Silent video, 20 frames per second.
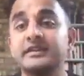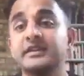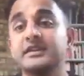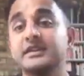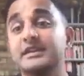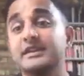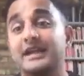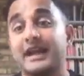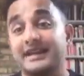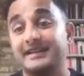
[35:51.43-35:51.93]

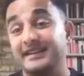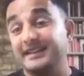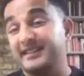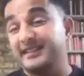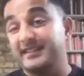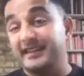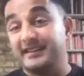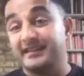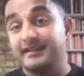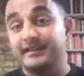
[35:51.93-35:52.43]
the
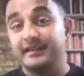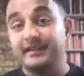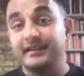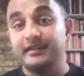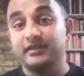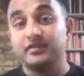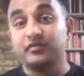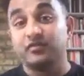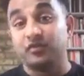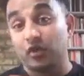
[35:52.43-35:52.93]
1960s,
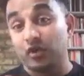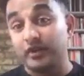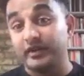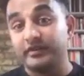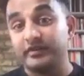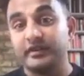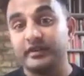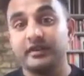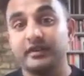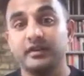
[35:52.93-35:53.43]

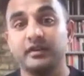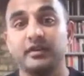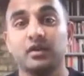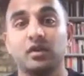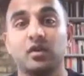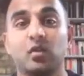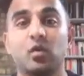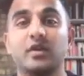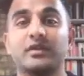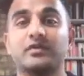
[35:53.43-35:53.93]
Ferguson
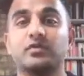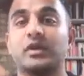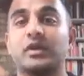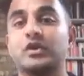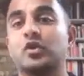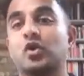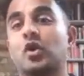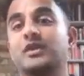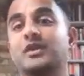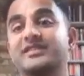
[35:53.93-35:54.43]
was what you
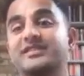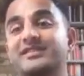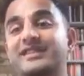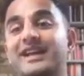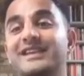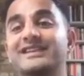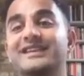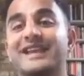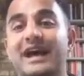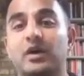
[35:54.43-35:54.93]
call a
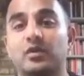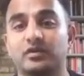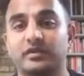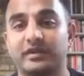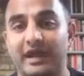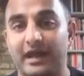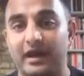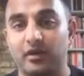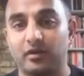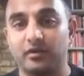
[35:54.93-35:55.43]
sundown
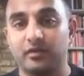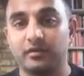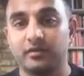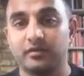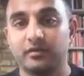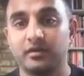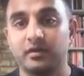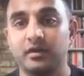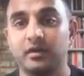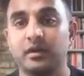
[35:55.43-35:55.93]
town.
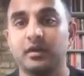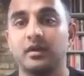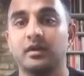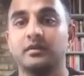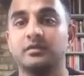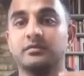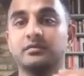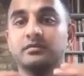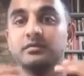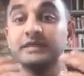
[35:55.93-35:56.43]

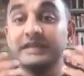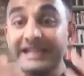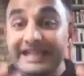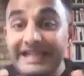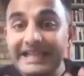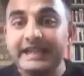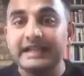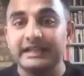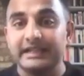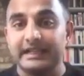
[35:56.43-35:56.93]

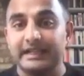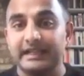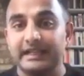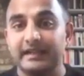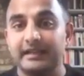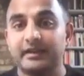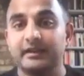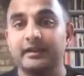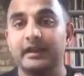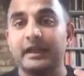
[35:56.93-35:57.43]
Legally,
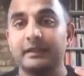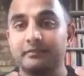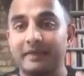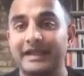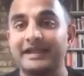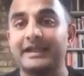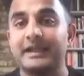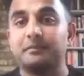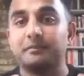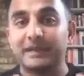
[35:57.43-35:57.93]
it
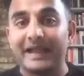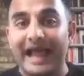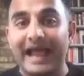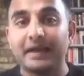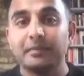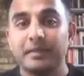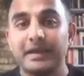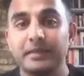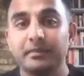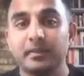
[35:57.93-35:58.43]
meant that
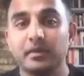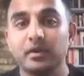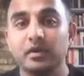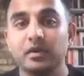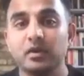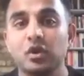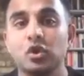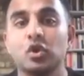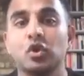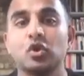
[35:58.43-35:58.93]
Black
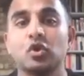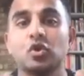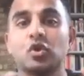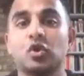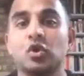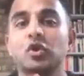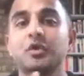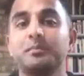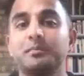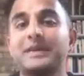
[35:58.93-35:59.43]
people
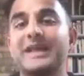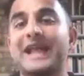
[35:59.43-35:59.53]
couldn't be